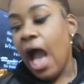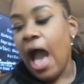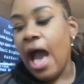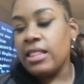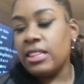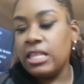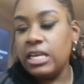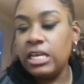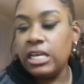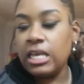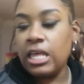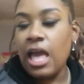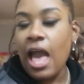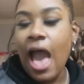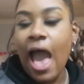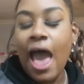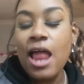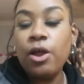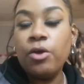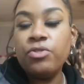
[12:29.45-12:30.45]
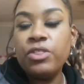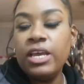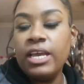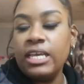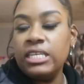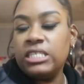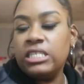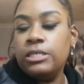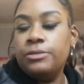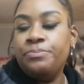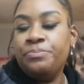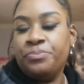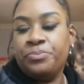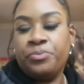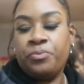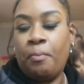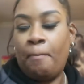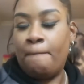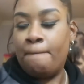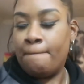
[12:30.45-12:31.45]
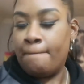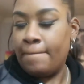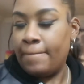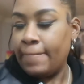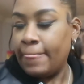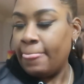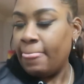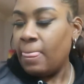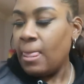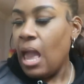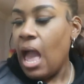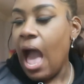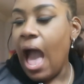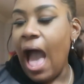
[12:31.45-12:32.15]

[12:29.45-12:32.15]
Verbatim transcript: I think I, I don't think I do a chocolate martini.